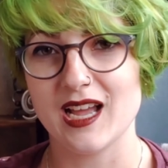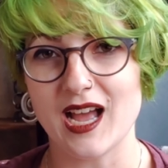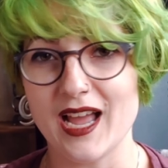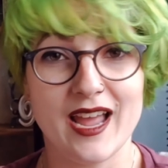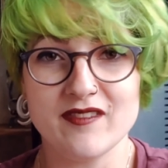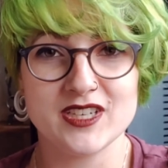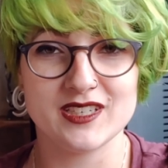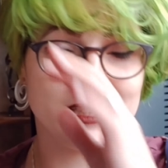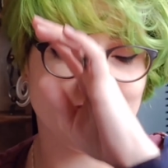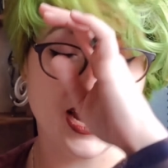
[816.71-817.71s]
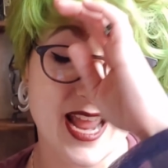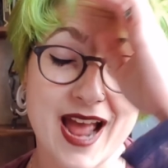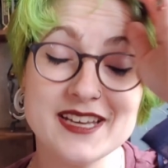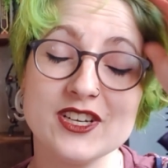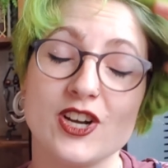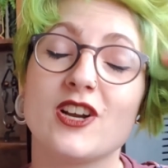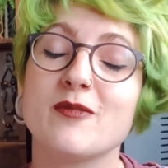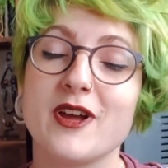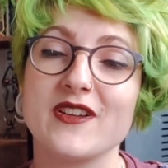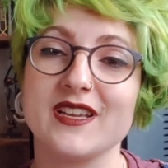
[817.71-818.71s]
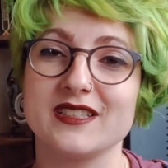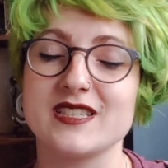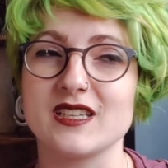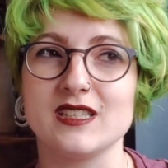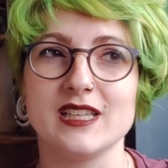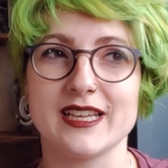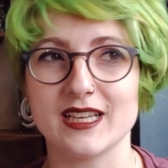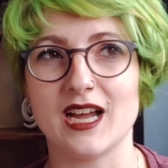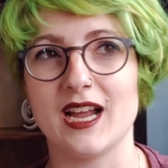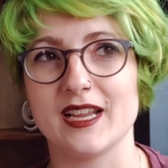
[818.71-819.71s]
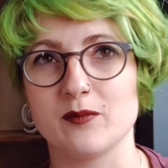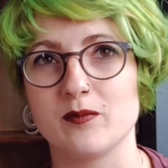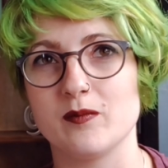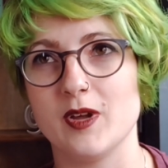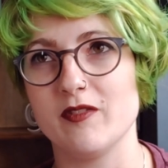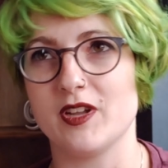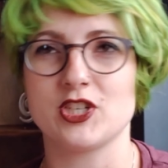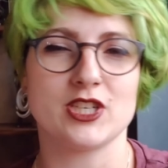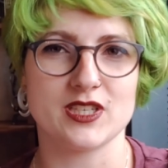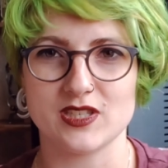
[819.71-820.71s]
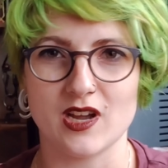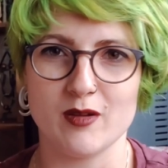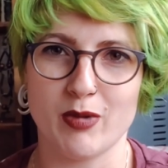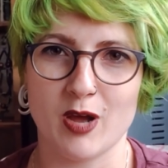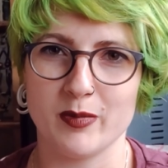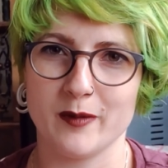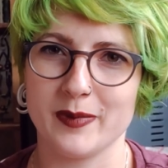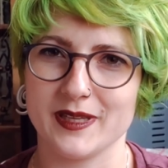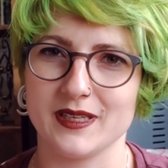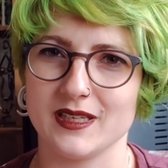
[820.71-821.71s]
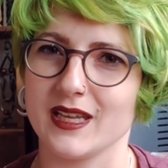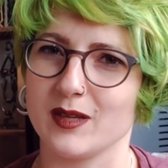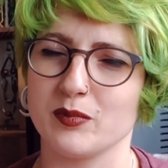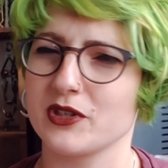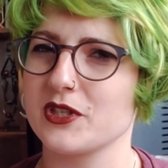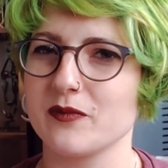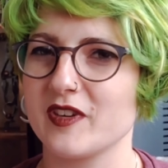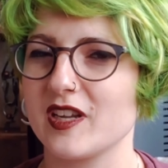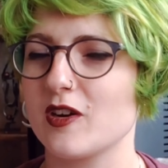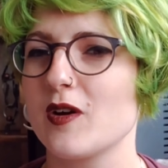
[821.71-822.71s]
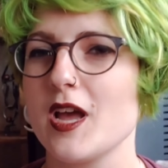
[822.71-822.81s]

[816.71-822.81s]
I hadn't heard about it until like I eventually saw it pop up in a booktube video.